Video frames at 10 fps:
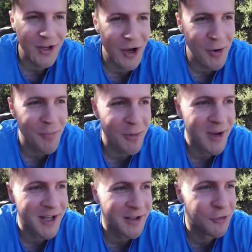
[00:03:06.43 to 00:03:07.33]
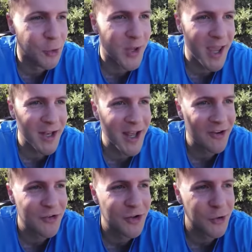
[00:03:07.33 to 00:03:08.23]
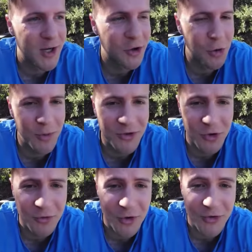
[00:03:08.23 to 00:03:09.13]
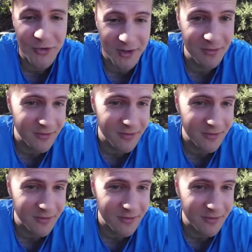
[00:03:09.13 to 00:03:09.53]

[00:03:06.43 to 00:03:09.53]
Um, I mean, if you can actually create a complex universe like